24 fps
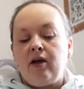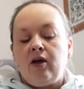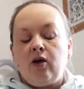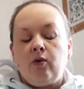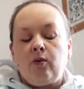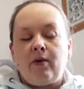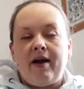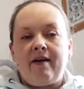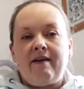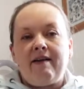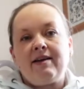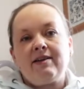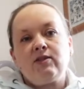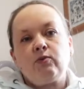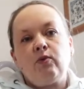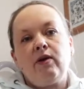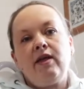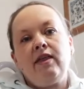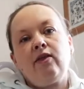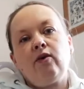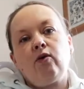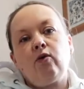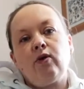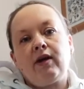Whereas
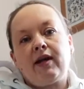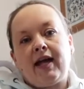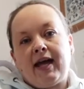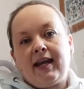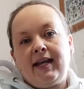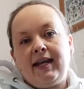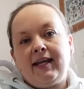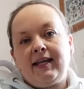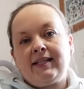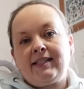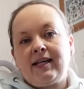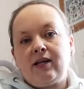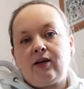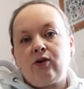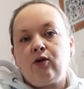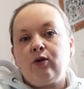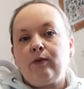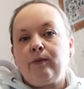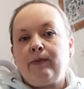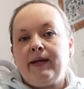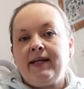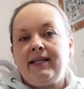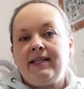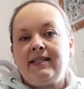with organic decor
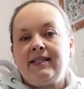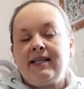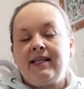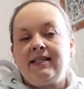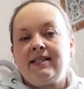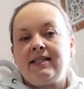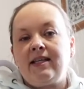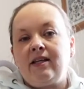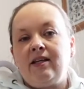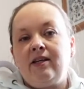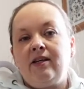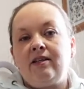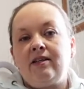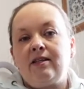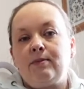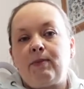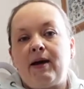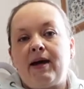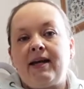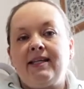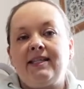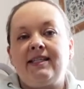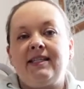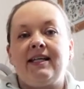pieces, it's
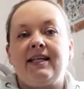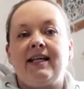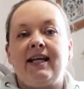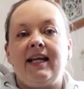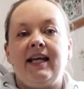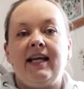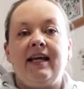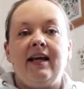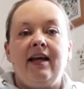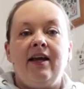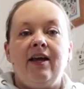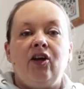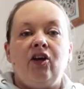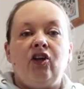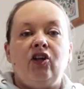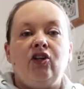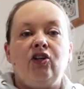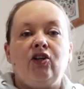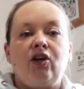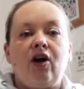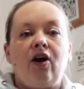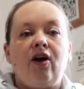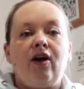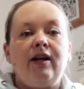basically
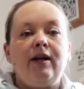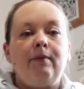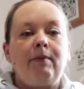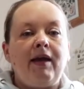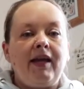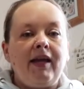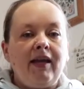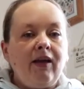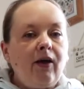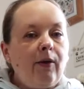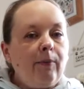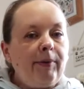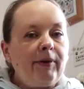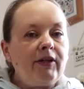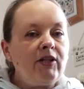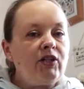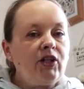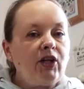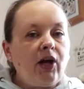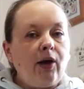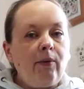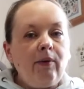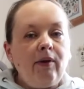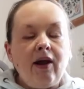you kind of make it up as you
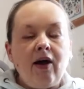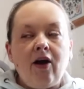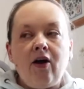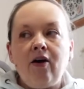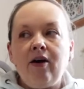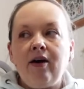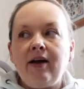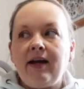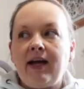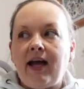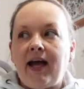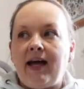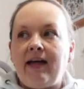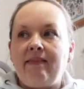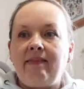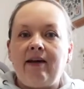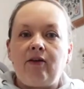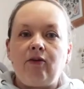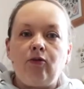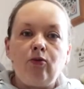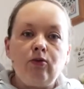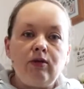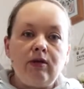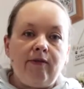go along, and
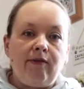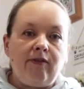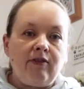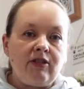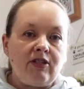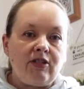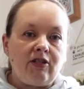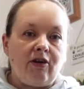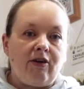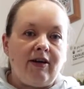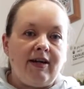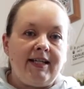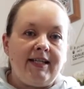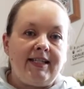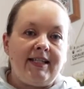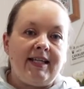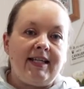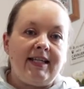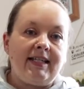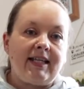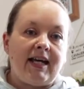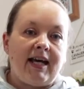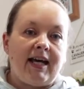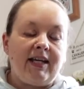they're all different
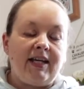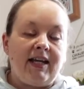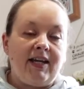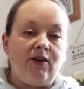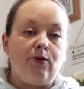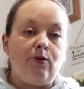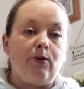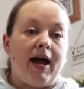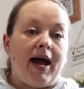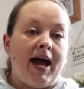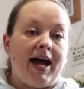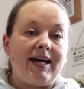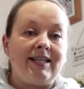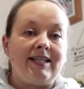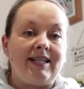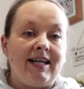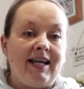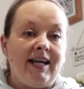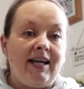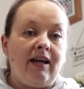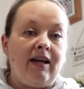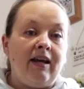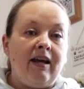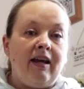sizes, and you add
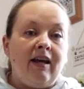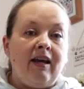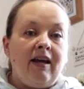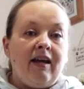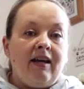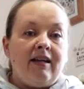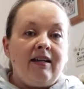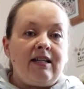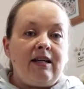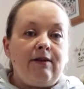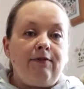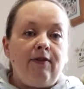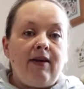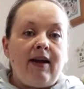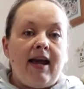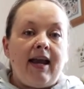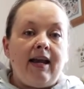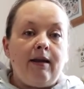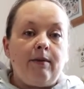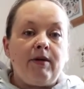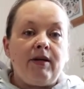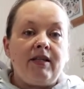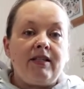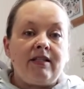in different
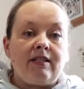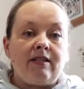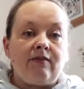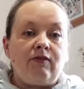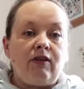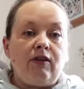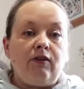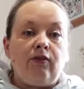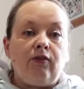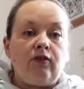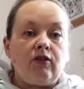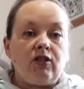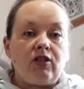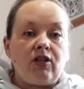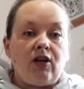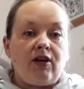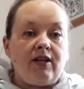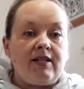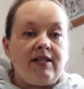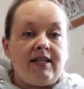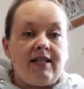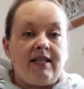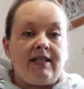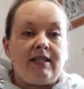elements of different
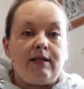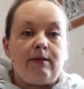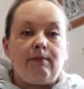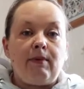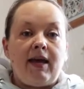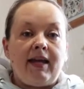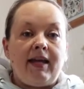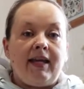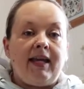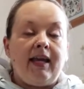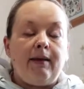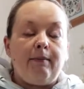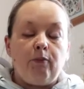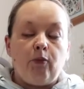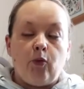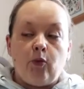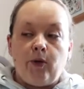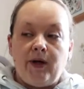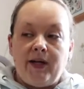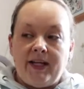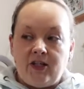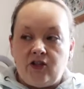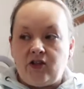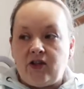sizes to make it more
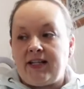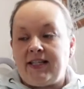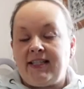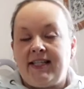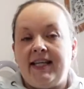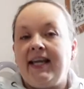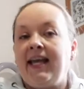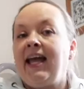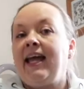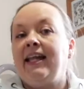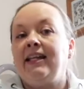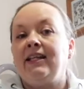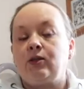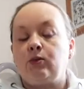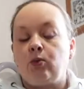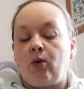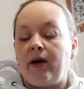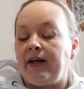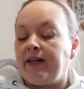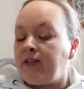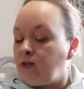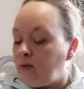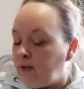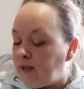interesting, hence why
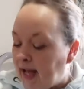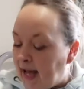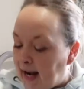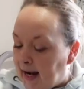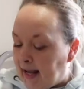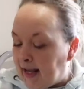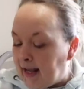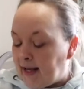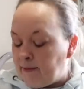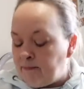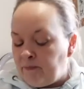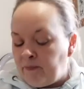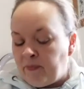it's organic.